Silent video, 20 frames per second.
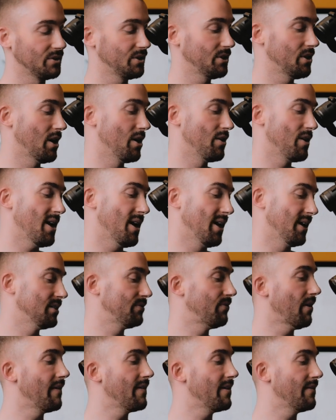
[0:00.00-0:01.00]
So yeah,
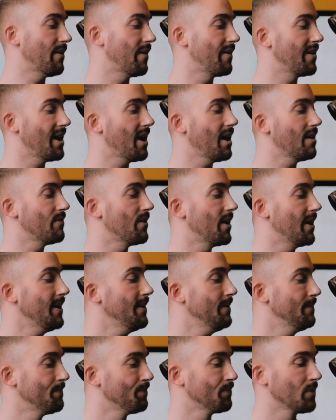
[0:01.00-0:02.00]
it's very, very
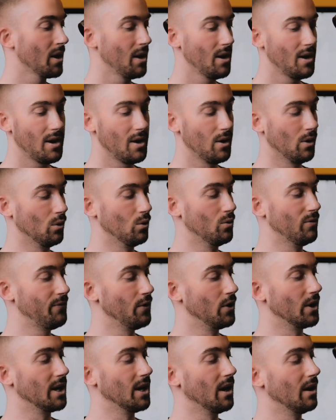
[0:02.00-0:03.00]
heavy, all
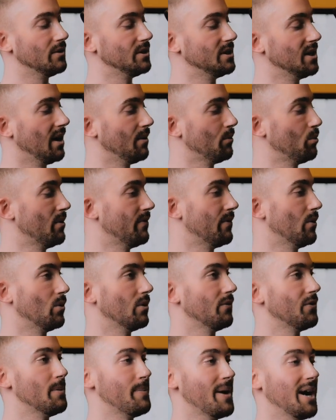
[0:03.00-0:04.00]
fully loaded up with
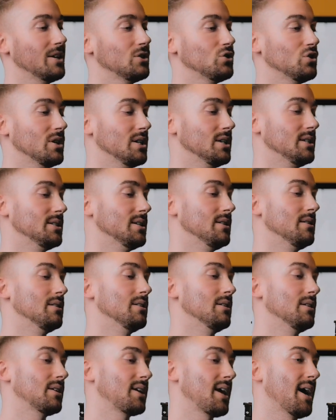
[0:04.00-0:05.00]
all of the batteries
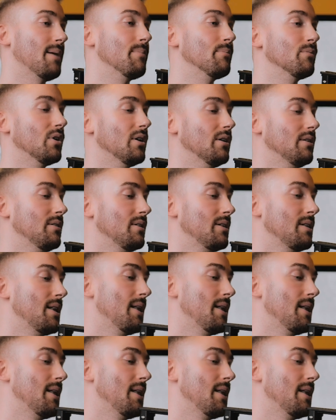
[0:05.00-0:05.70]
and the camera,